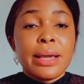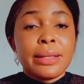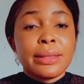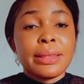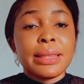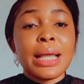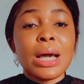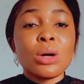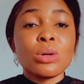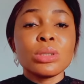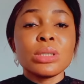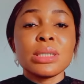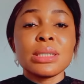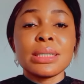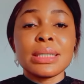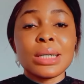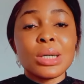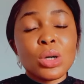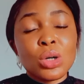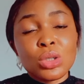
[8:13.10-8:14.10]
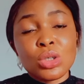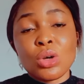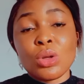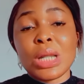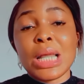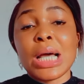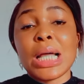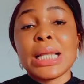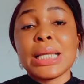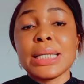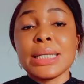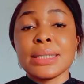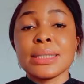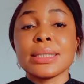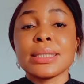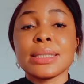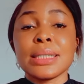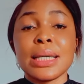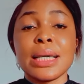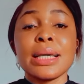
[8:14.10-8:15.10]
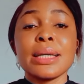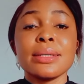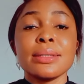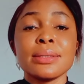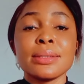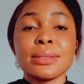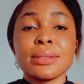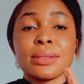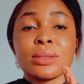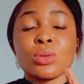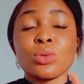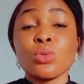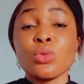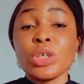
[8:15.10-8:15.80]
Now the second on our list is,